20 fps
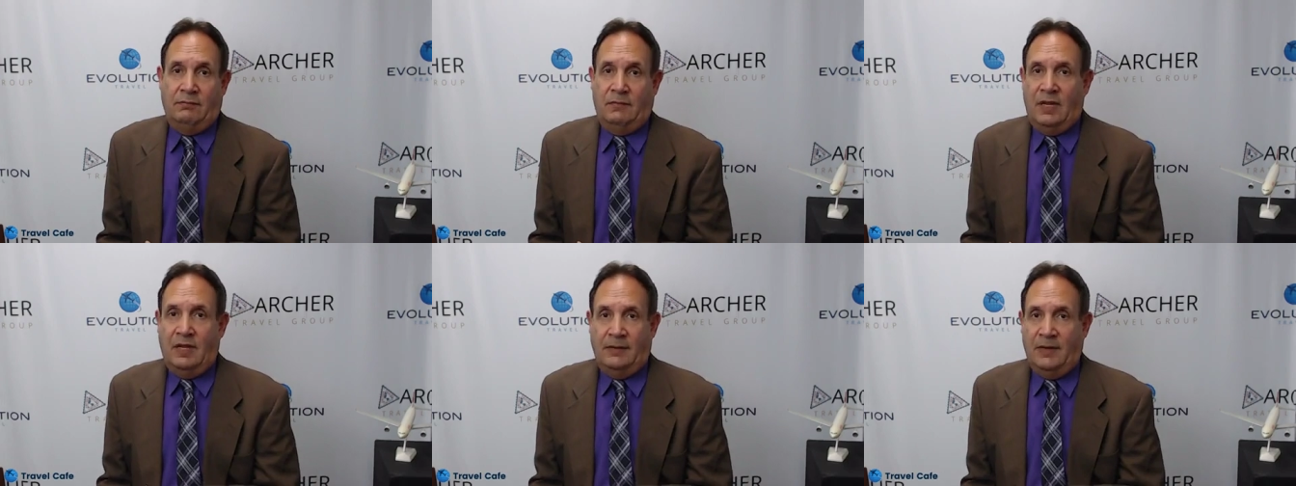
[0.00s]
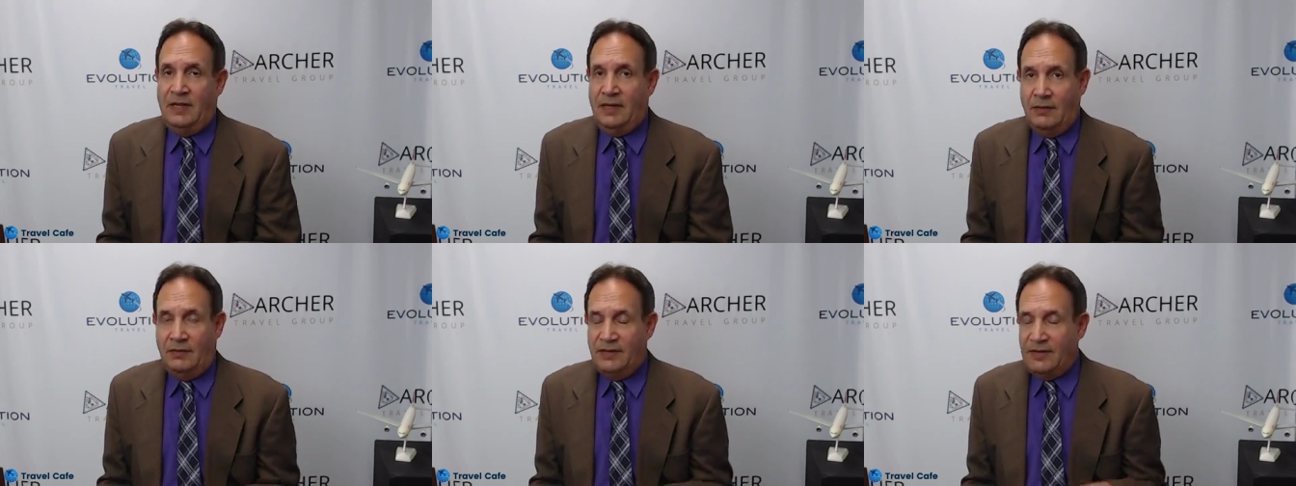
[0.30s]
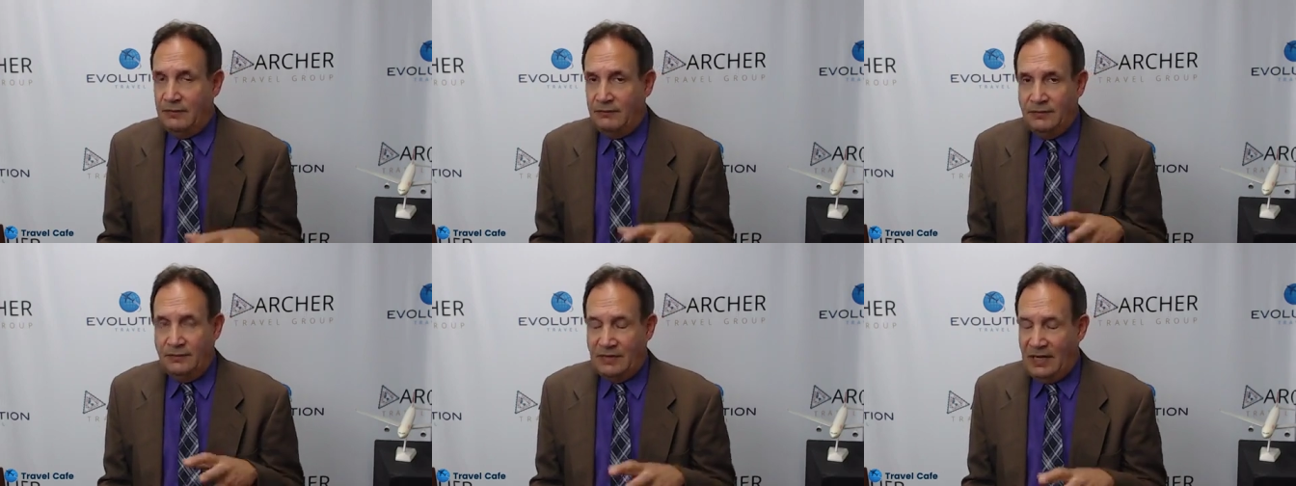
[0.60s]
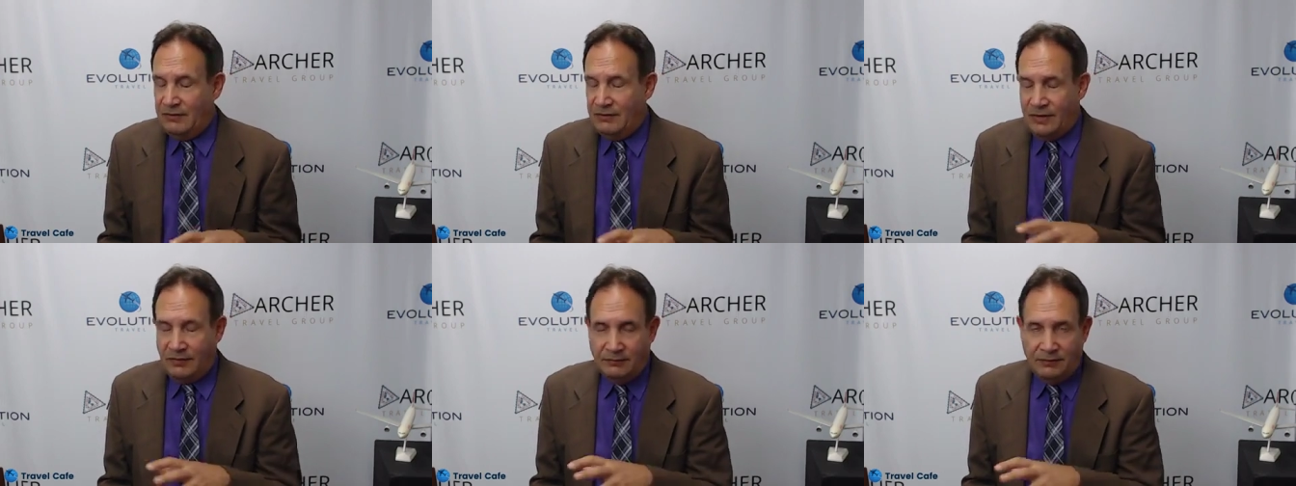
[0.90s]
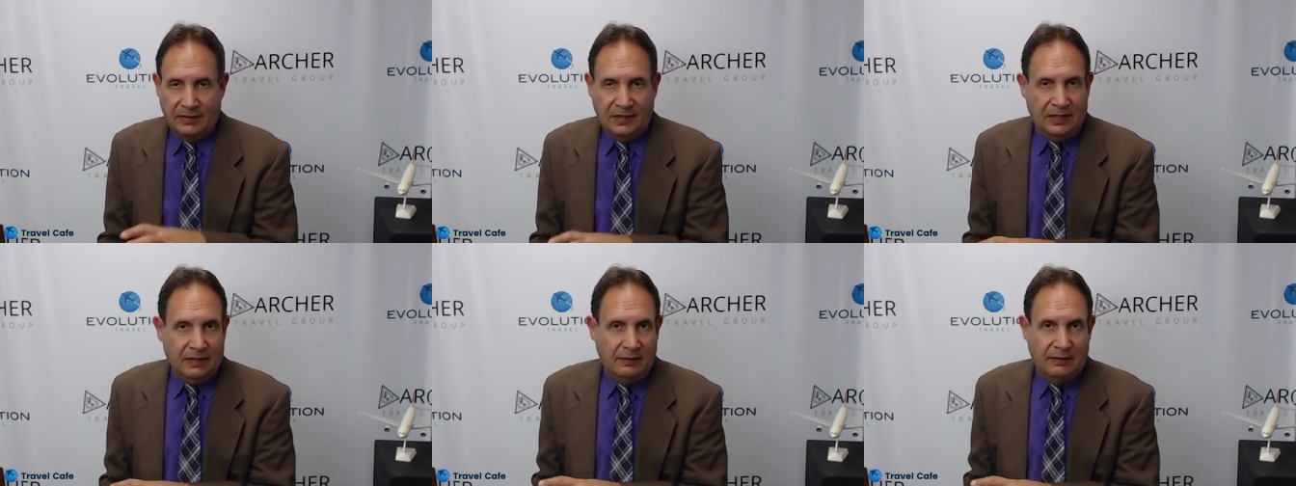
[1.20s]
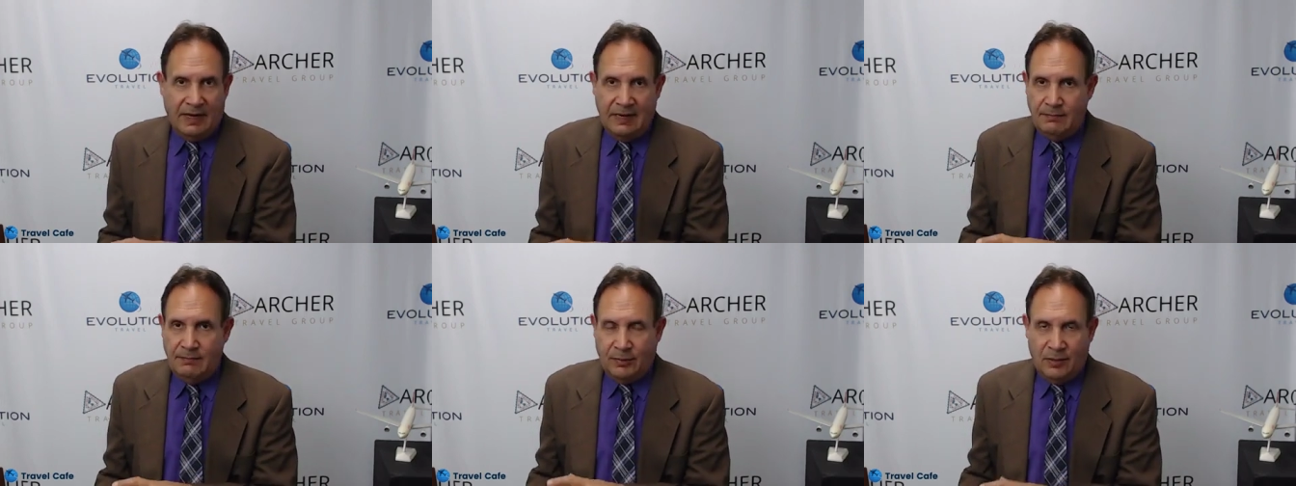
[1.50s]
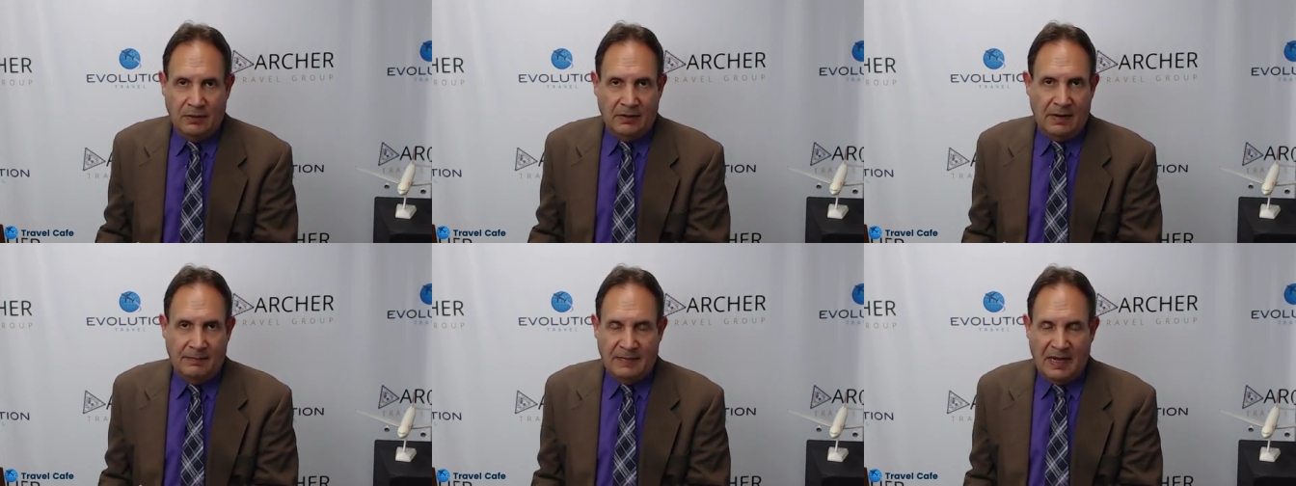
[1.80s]
I mean, there was a that was a really great
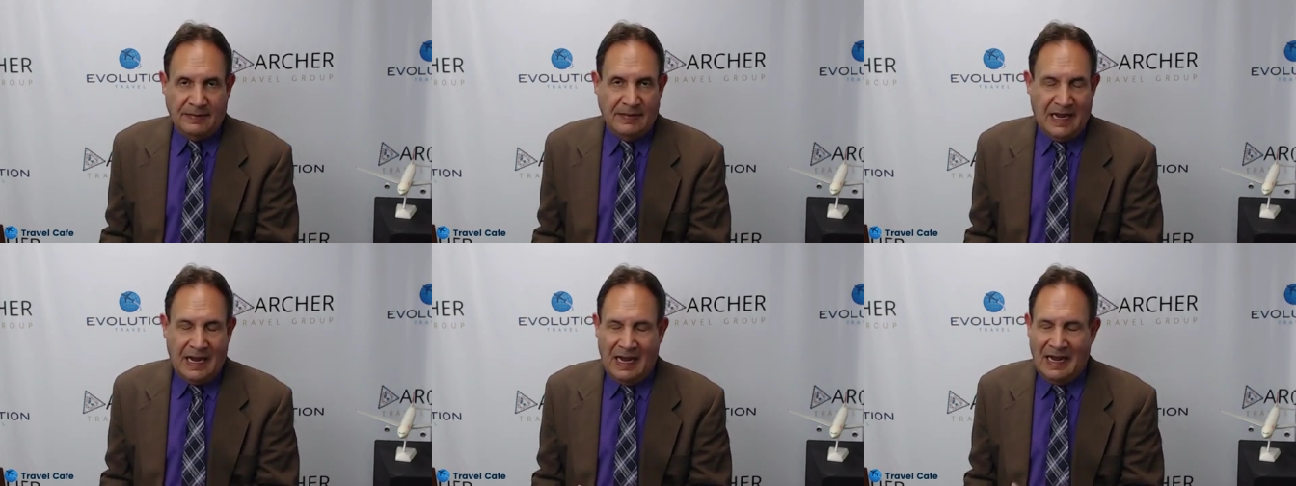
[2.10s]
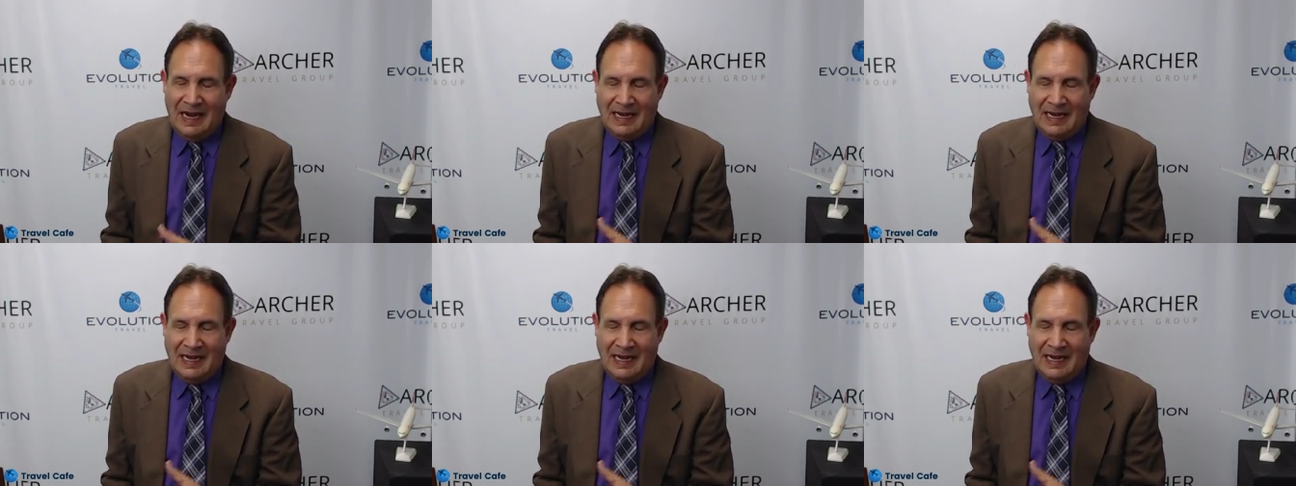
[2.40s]
program that they had.